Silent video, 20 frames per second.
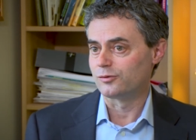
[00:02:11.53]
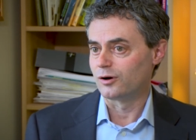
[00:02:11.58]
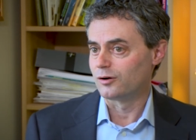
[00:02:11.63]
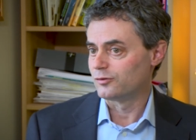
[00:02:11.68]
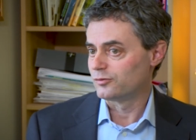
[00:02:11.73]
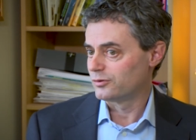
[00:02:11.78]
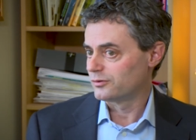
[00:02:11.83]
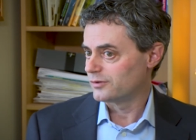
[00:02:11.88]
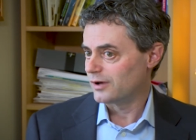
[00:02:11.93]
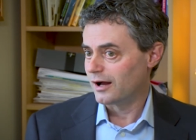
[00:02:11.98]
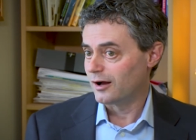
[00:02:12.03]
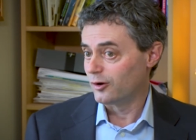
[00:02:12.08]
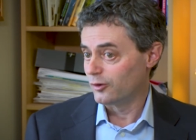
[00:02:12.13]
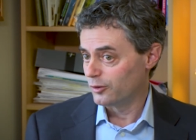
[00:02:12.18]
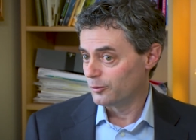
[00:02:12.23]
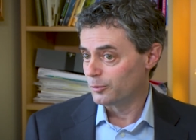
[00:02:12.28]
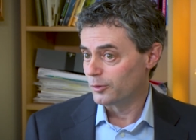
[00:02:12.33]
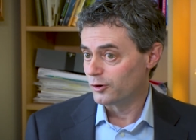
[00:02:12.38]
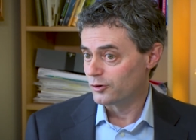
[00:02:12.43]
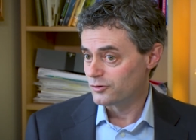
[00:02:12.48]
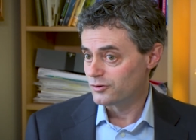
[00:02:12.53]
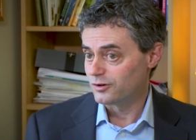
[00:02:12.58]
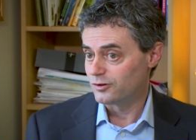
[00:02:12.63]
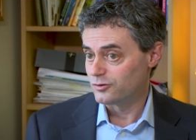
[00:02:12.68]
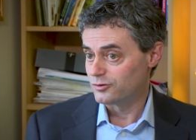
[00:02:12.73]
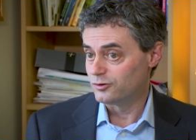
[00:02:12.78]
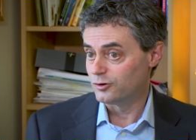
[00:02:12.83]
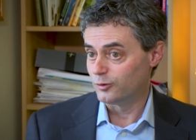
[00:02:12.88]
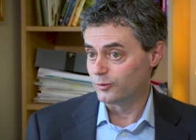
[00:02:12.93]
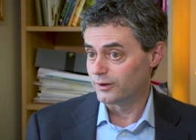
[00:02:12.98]
of how the person
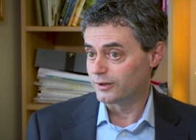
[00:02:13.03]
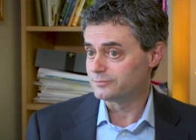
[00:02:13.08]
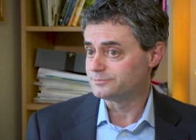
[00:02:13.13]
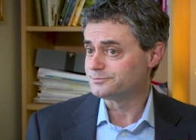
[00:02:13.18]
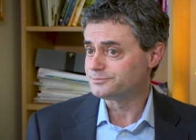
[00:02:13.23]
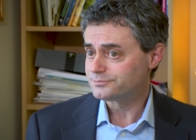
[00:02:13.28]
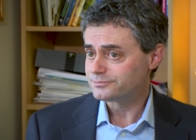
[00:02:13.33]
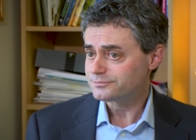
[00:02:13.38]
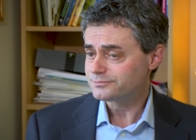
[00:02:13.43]
is doing.